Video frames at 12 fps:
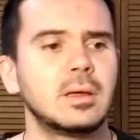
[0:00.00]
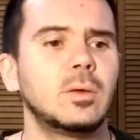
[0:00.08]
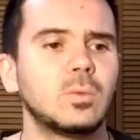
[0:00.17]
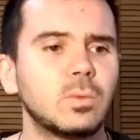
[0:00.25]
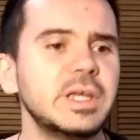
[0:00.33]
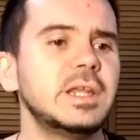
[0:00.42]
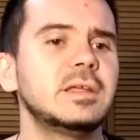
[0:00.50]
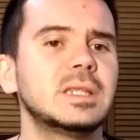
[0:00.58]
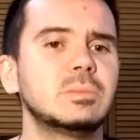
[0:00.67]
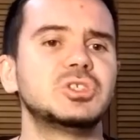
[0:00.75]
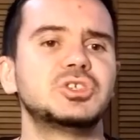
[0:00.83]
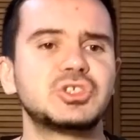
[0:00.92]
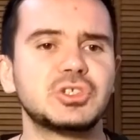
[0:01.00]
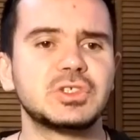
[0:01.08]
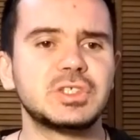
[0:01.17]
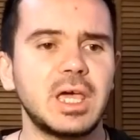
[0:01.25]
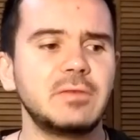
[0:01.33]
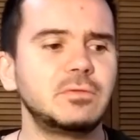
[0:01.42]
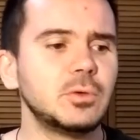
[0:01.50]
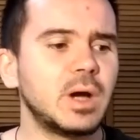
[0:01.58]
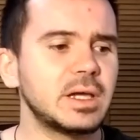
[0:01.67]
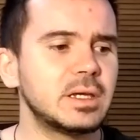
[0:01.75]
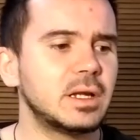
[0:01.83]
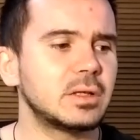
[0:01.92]
Reading The Magician's Nephew,
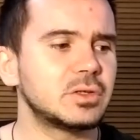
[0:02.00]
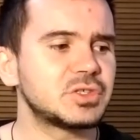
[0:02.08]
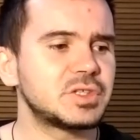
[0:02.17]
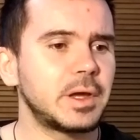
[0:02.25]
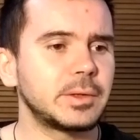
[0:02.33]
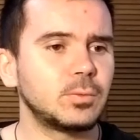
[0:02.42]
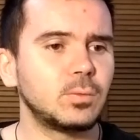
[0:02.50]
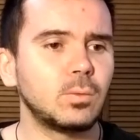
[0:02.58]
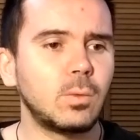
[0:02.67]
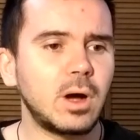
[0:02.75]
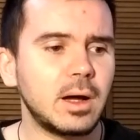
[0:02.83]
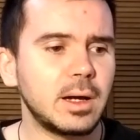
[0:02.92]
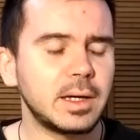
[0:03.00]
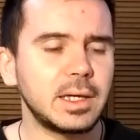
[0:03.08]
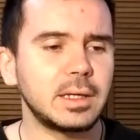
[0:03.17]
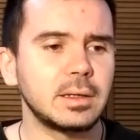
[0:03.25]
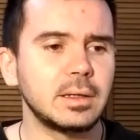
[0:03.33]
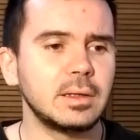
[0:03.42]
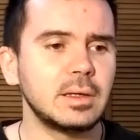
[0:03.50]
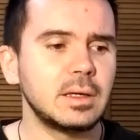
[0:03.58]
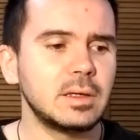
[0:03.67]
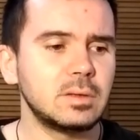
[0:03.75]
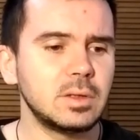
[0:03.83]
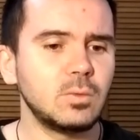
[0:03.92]
I can understand why
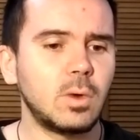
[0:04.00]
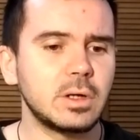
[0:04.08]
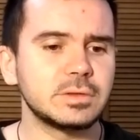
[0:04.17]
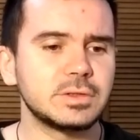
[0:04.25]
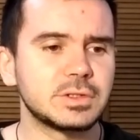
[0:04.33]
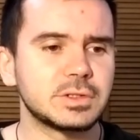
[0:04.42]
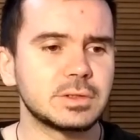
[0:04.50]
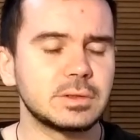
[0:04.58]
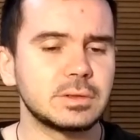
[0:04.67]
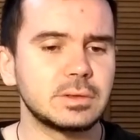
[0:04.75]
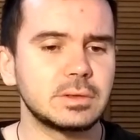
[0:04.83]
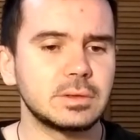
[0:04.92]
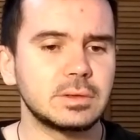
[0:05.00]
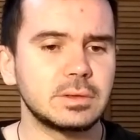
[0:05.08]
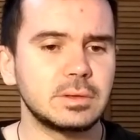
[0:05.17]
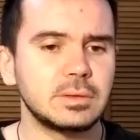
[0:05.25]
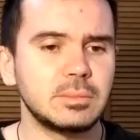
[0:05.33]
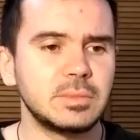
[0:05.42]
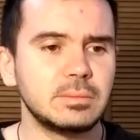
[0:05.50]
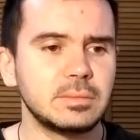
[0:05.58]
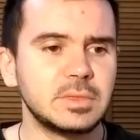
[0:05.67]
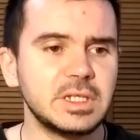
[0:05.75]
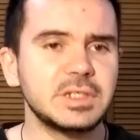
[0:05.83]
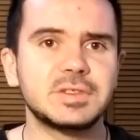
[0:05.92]
he wants
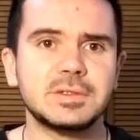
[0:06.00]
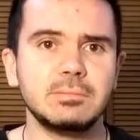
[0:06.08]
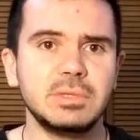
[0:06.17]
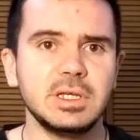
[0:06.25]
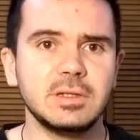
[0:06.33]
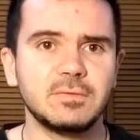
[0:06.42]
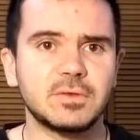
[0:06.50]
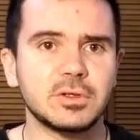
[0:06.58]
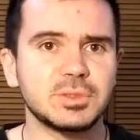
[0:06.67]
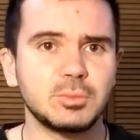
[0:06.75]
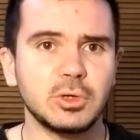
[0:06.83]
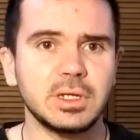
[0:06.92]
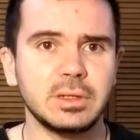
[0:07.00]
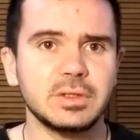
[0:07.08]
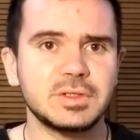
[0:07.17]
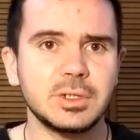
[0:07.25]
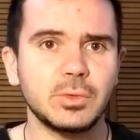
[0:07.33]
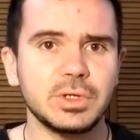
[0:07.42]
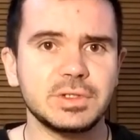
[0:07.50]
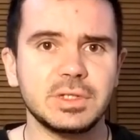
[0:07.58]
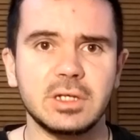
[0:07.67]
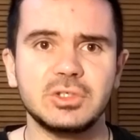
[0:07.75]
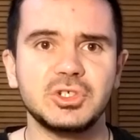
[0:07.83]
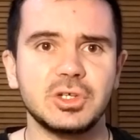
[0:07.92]
this to be the first book in the series.
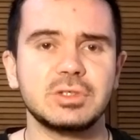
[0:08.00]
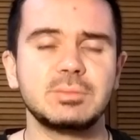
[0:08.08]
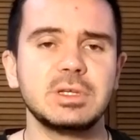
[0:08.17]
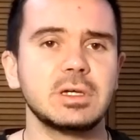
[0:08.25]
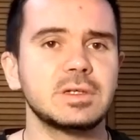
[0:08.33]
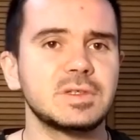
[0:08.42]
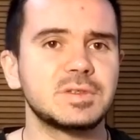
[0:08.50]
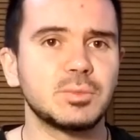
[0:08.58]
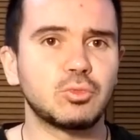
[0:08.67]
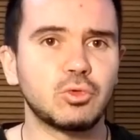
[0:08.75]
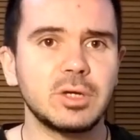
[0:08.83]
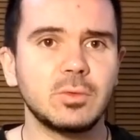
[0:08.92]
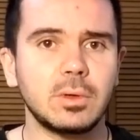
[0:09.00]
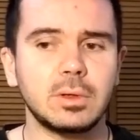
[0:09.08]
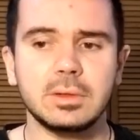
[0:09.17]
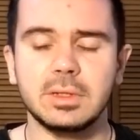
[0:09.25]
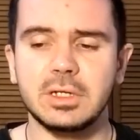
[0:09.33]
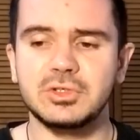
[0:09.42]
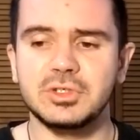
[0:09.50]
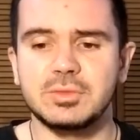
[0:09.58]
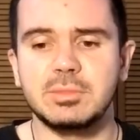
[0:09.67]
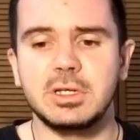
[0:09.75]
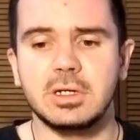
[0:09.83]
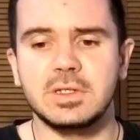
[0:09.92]
Not just because it's a prequel, not
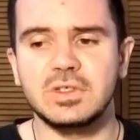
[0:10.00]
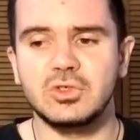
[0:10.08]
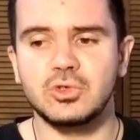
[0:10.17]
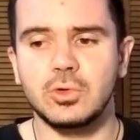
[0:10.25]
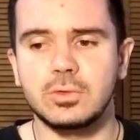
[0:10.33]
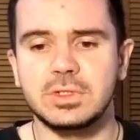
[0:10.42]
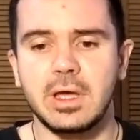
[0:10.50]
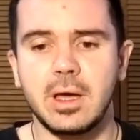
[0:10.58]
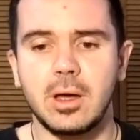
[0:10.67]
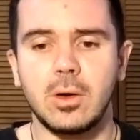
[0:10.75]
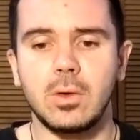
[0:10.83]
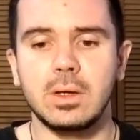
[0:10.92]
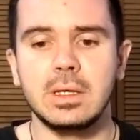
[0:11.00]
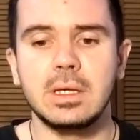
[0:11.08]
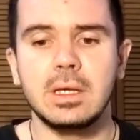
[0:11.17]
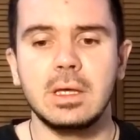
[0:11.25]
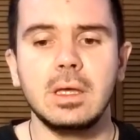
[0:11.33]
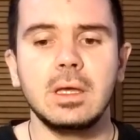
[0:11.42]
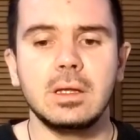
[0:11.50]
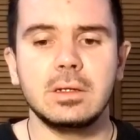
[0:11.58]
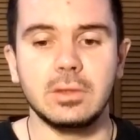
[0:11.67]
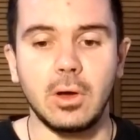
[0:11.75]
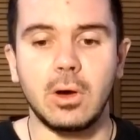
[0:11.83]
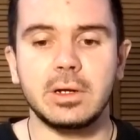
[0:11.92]
just because it shows how
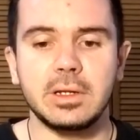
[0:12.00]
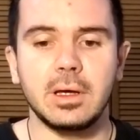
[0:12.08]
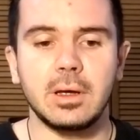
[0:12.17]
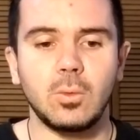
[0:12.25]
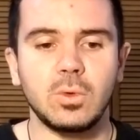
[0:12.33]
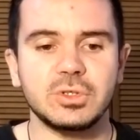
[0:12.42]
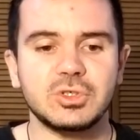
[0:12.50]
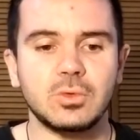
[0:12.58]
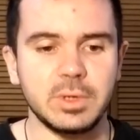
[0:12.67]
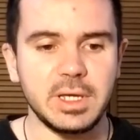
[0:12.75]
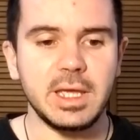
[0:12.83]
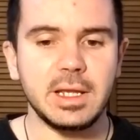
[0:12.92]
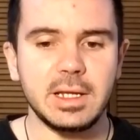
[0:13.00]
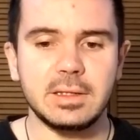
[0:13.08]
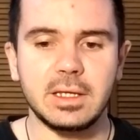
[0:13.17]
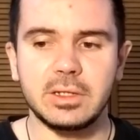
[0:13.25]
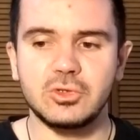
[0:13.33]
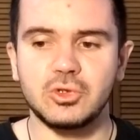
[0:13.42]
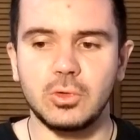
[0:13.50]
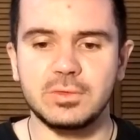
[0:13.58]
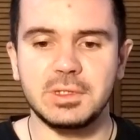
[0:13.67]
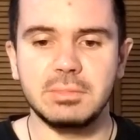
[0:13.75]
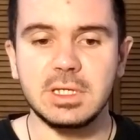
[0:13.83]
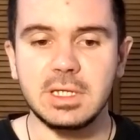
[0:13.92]
Narnia was created, and it shows
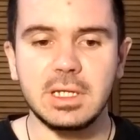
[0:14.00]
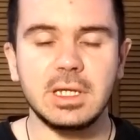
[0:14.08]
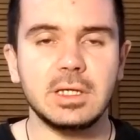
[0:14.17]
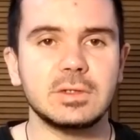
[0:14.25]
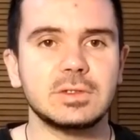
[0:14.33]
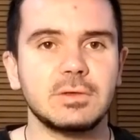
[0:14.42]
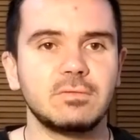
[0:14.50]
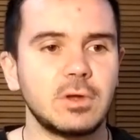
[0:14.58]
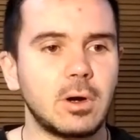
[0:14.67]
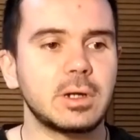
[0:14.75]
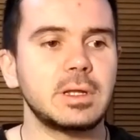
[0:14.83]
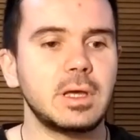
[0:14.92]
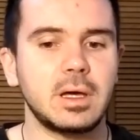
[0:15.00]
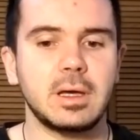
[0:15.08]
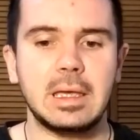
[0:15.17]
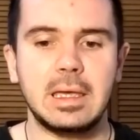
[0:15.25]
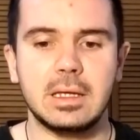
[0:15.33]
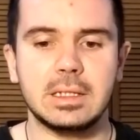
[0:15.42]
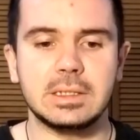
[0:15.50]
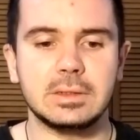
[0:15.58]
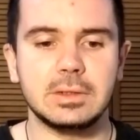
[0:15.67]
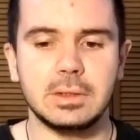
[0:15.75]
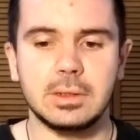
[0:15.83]
the beginnings of Narnia and